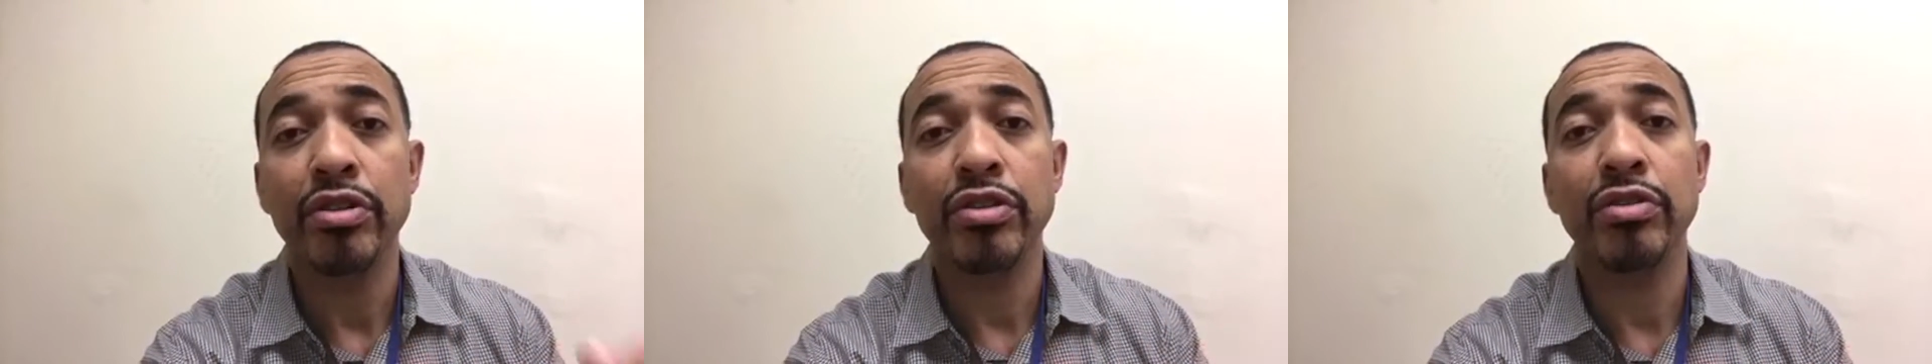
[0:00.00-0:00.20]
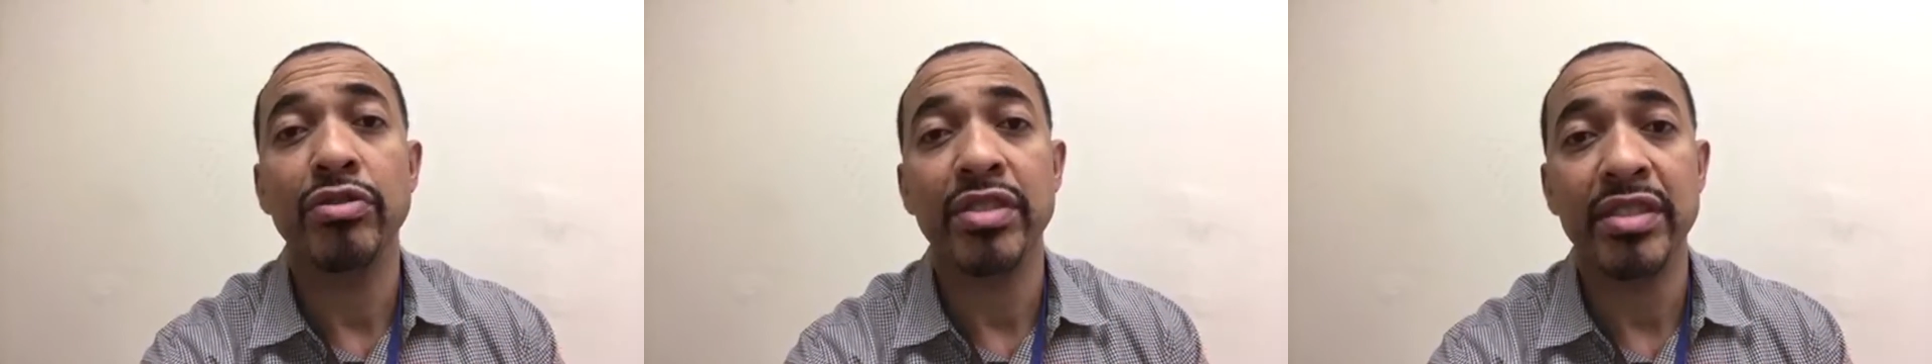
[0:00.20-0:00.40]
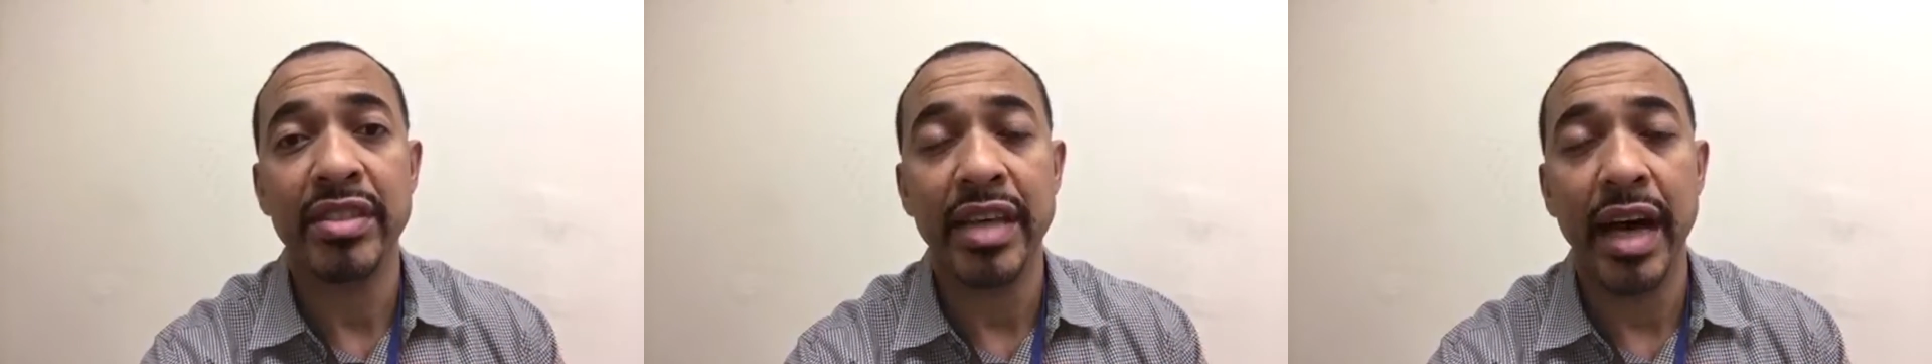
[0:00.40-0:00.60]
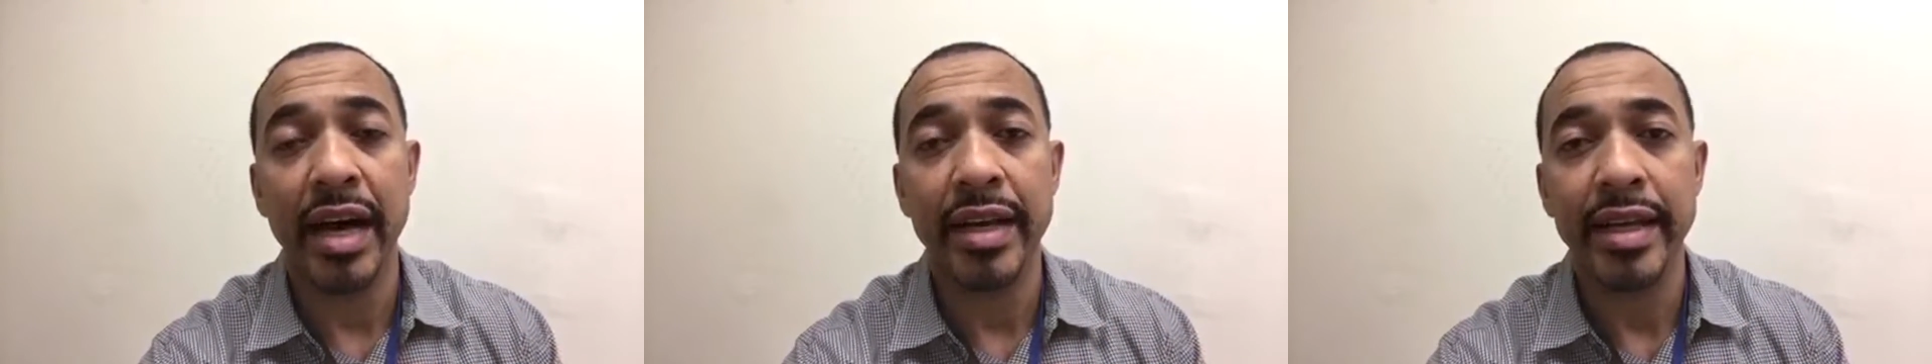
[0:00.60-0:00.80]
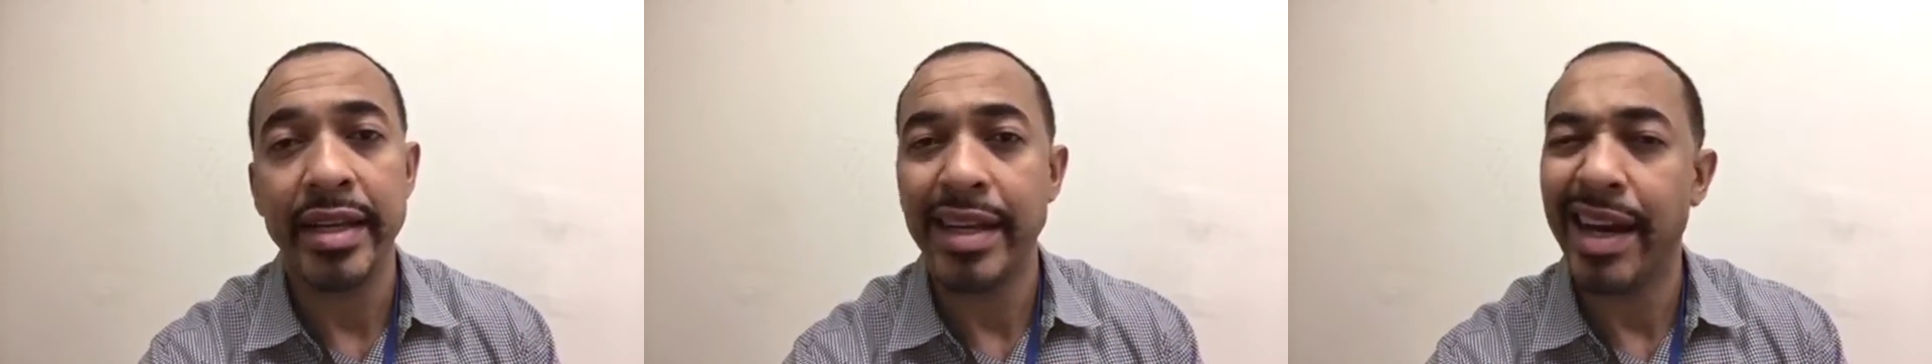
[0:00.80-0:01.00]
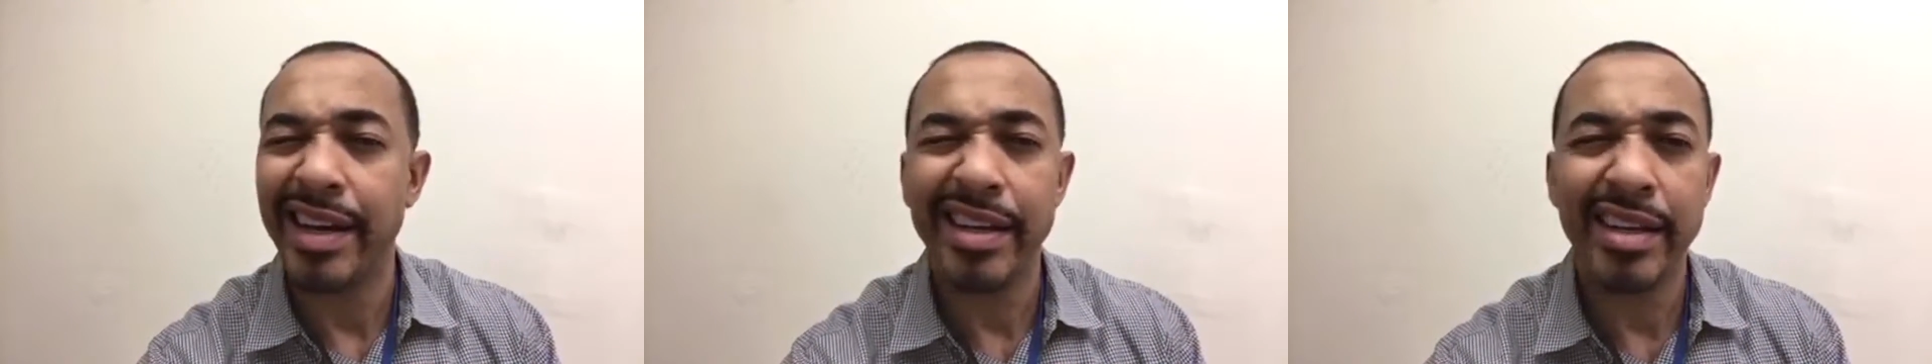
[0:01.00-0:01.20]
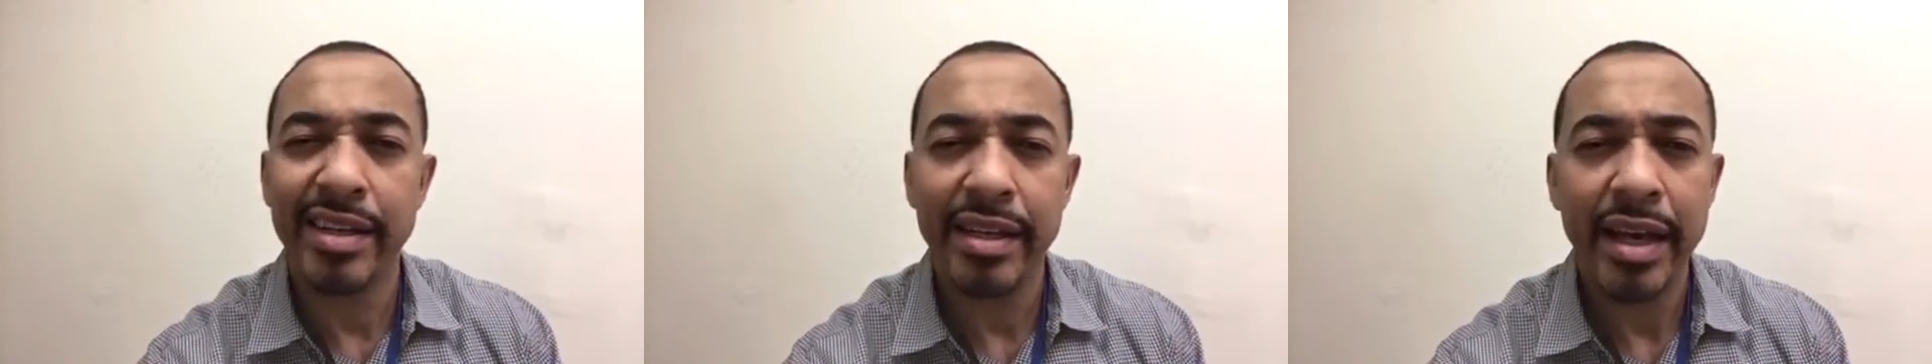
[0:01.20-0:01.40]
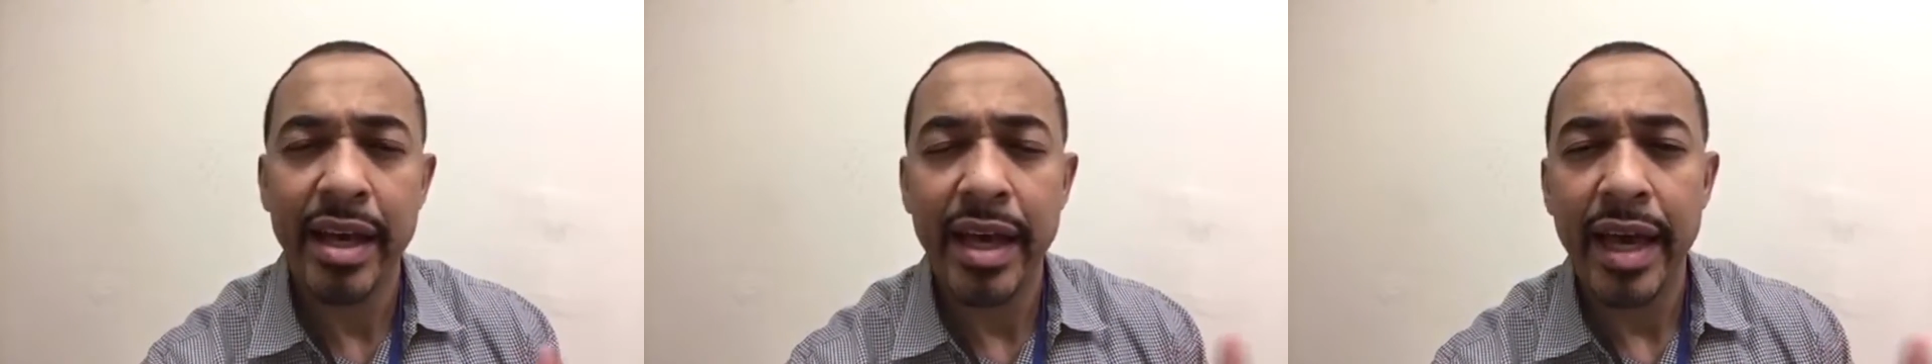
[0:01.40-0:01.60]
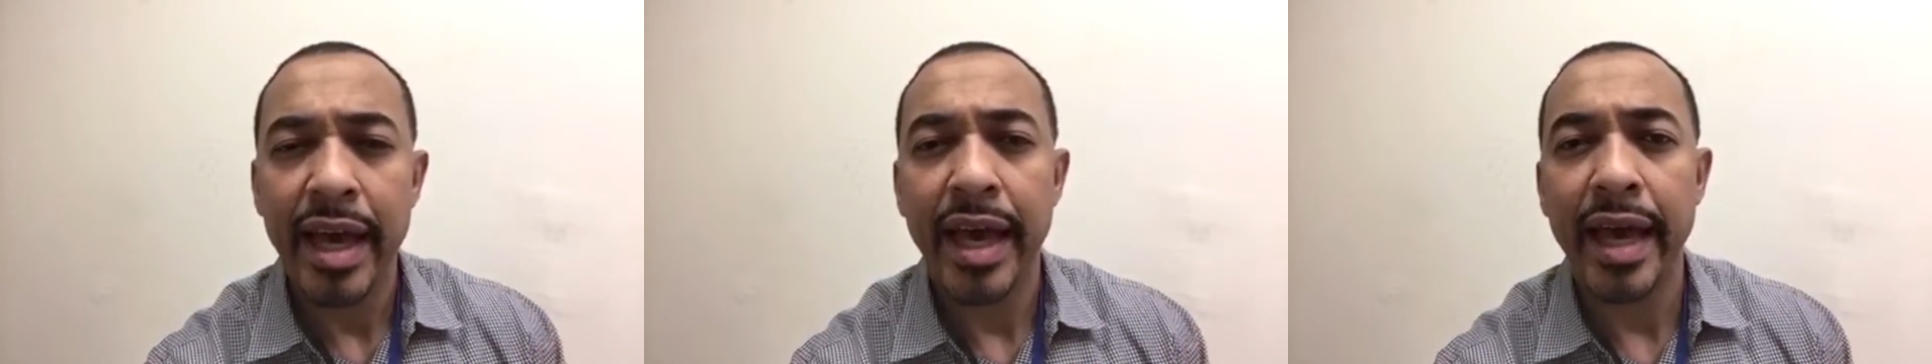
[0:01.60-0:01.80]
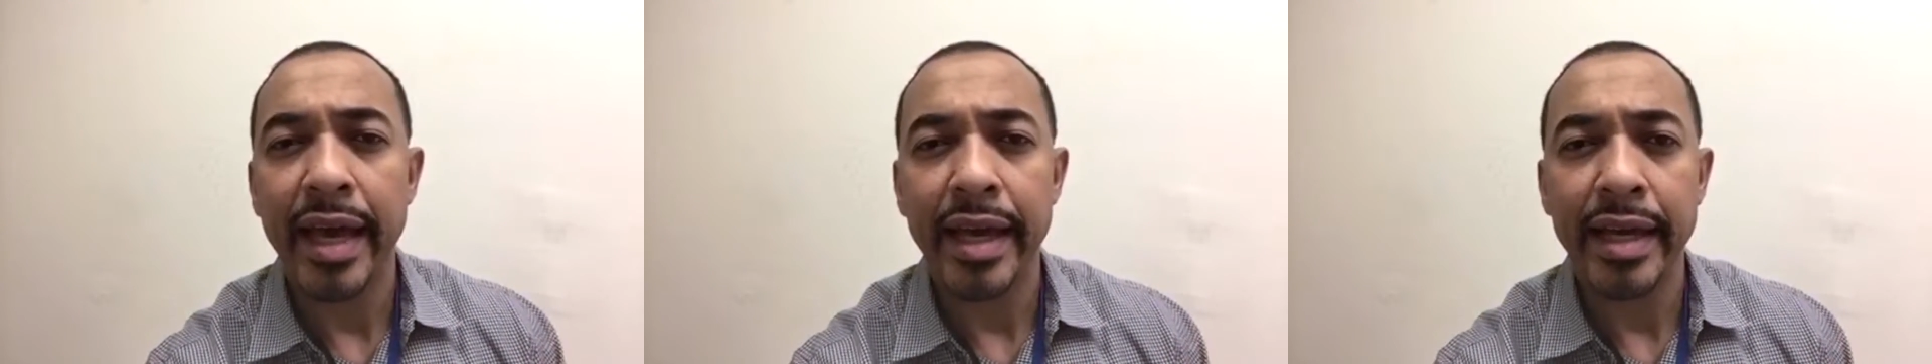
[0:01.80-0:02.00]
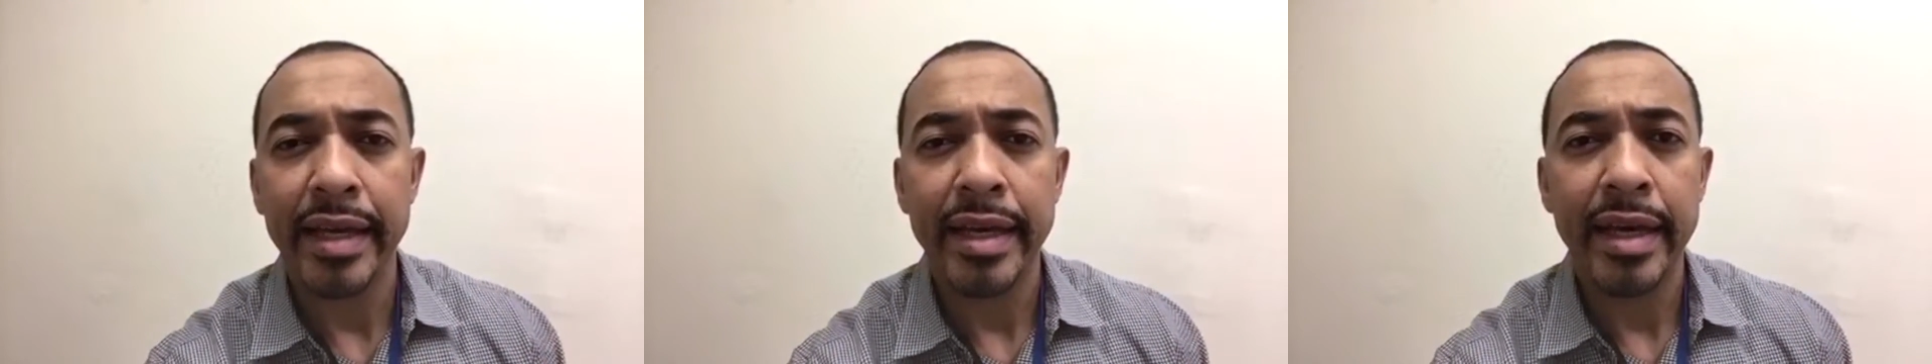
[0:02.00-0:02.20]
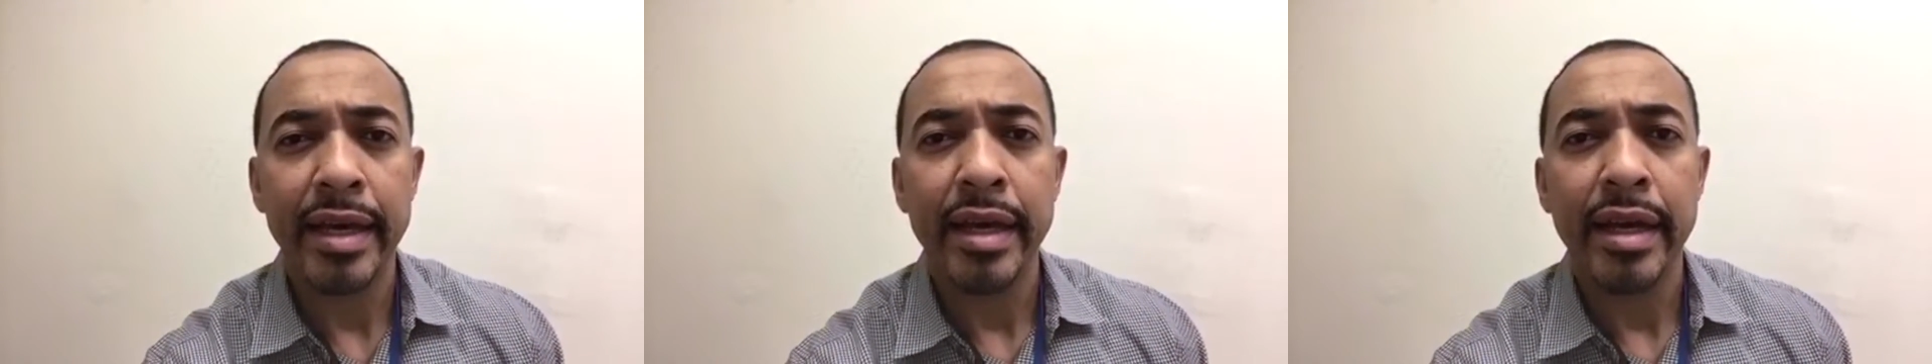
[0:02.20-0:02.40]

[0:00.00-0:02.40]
to society, not in a